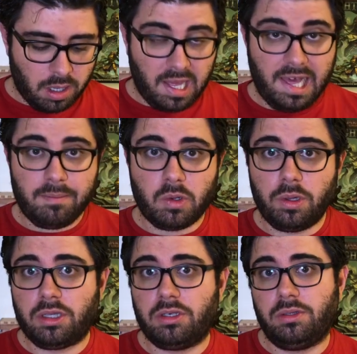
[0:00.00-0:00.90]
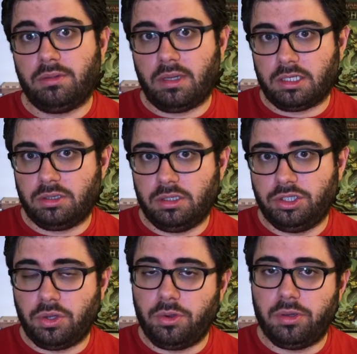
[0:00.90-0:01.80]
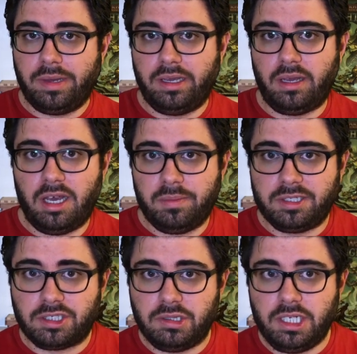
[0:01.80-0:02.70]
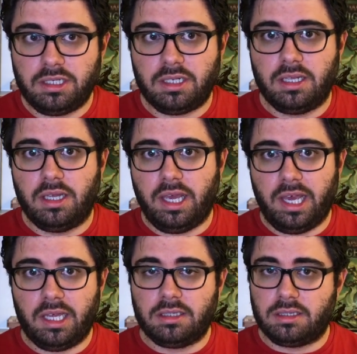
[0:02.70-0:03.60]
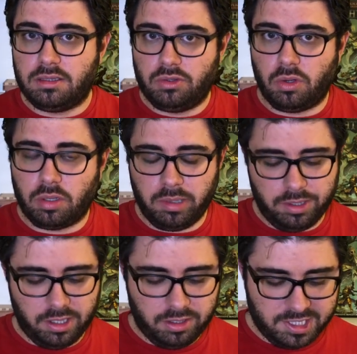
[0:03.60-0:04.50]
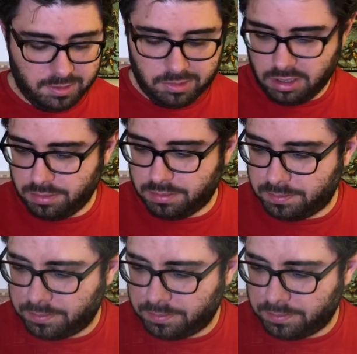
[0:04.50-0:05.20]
I'm going to actually show you my iPad screen and talk about it at the same time.